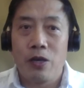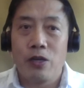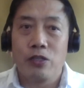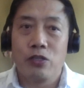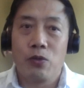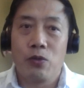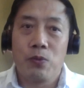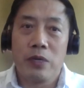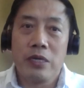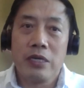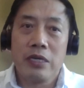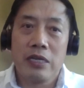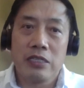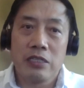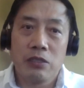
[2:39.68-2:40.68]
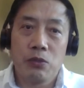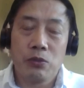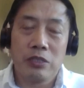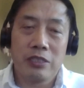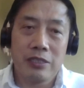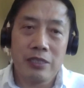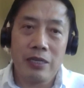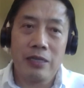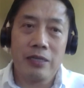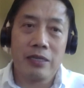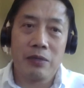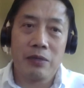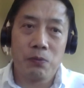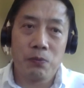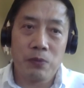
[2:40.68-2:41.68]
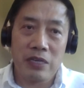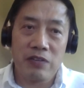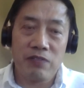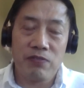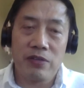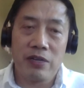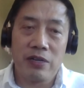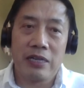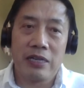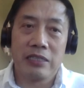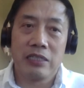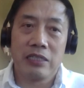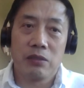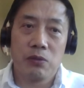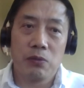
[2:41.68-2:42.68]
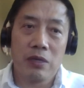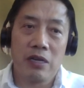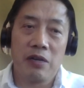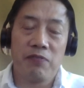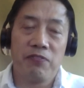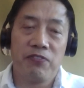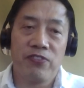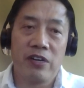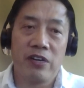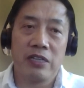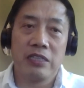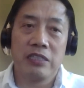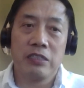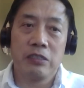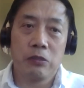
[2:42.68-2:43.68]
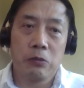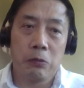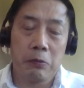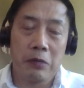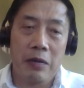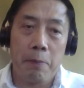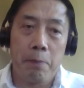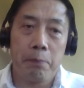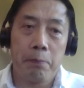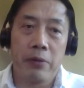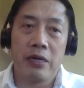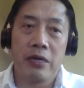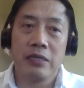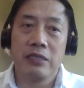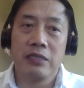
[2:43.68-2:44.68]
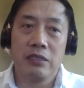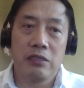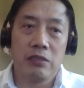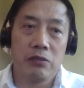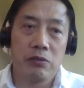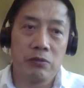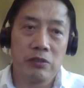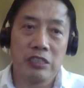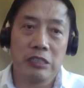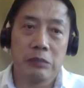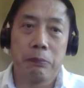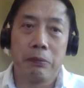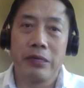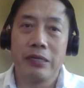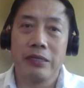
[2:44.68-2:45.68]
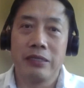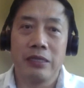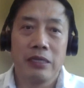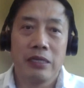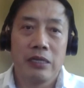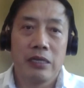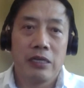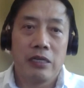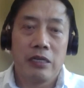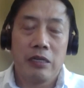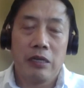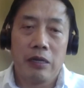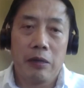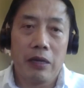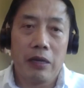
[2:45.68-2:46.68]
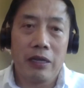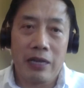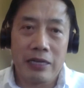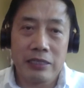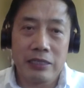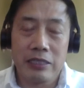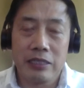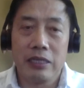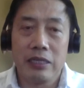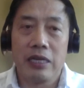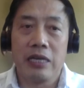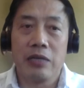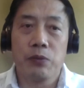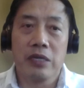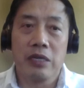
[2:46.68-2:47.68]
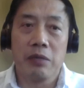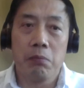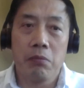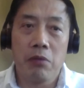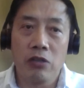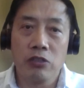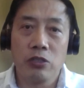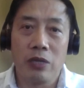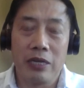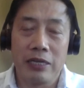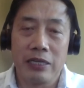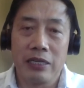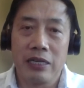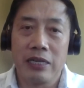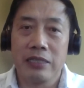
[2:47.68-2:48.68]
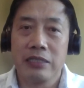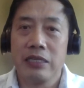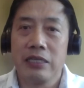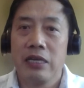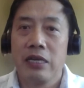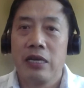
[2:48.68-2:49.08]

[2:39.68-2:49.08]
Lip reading: So we can use silicon waveguide to combine, to split light, and we can modulate light